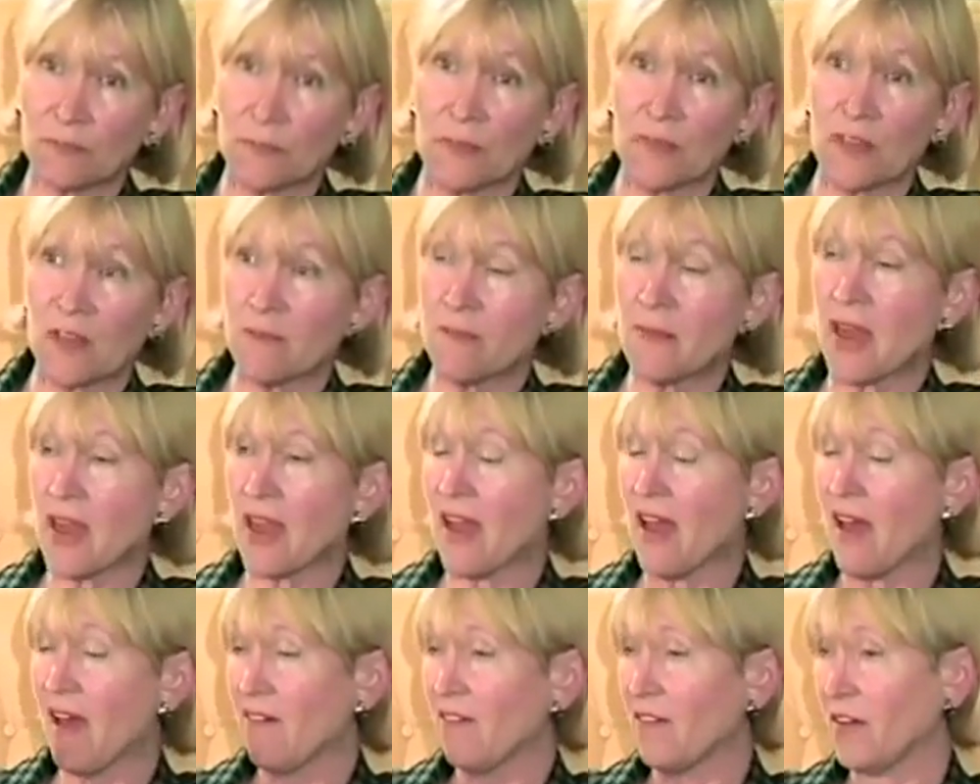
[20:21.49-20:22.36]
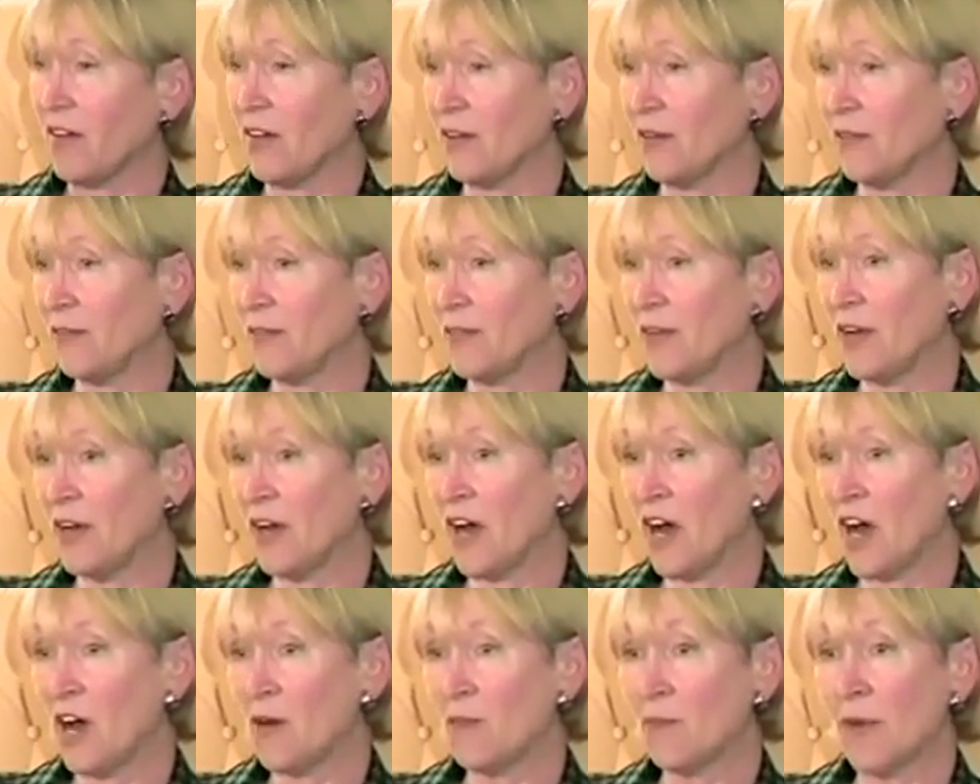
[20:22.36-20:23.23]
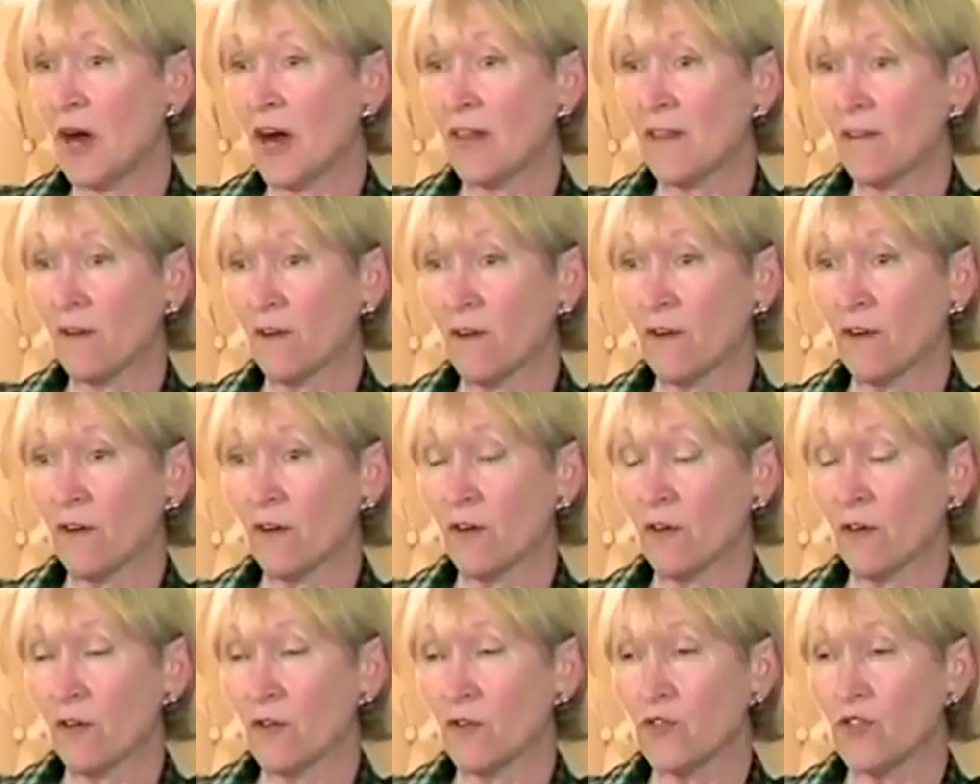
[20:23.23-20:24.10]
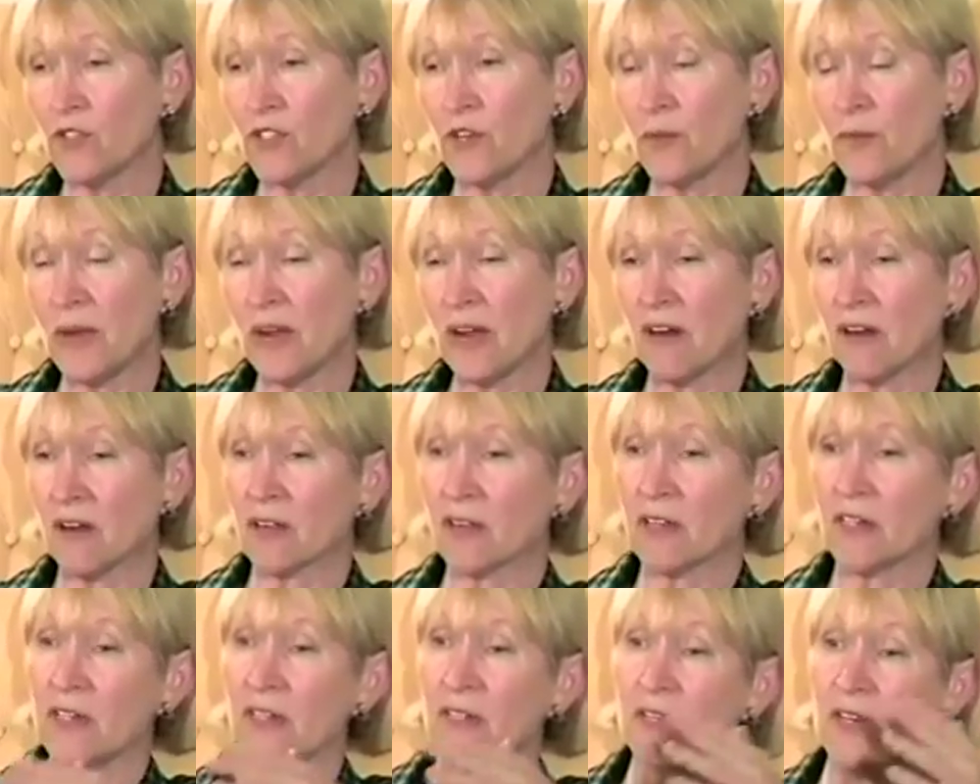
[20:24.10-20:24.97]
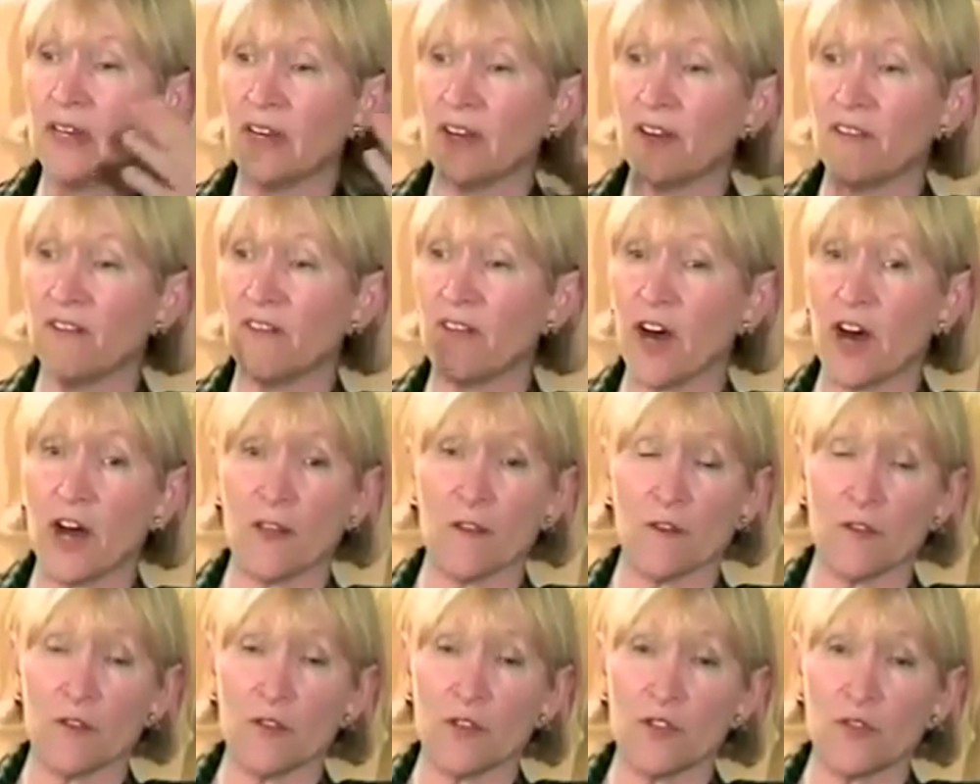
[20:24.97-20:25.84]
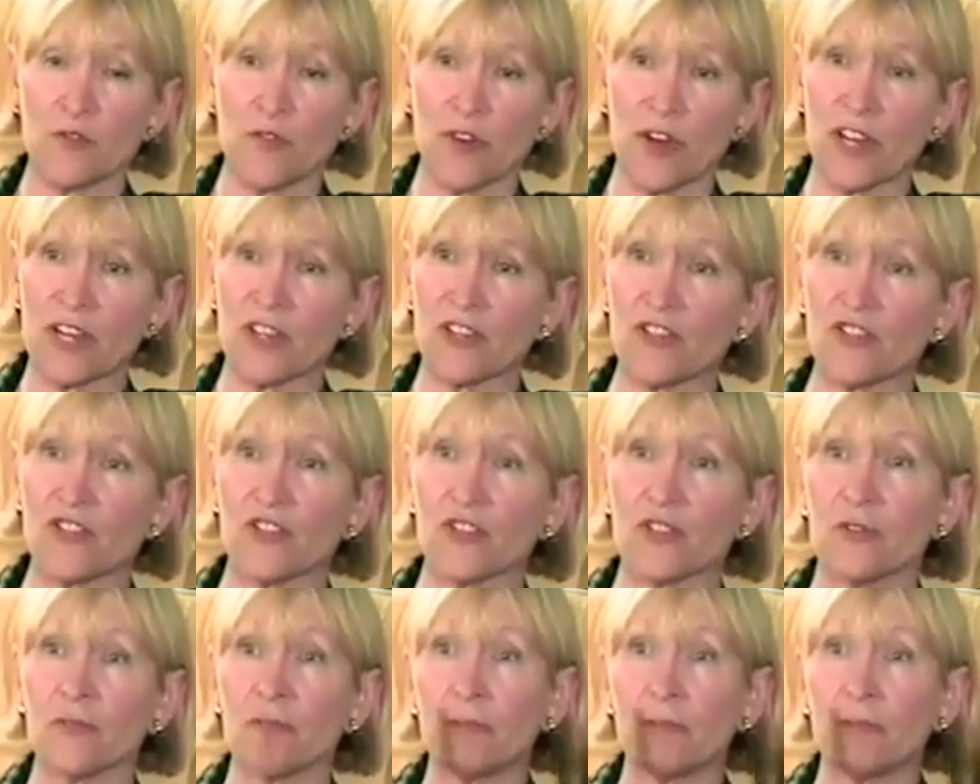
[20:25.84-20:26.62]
They may have a mother who's an American and a father who's French,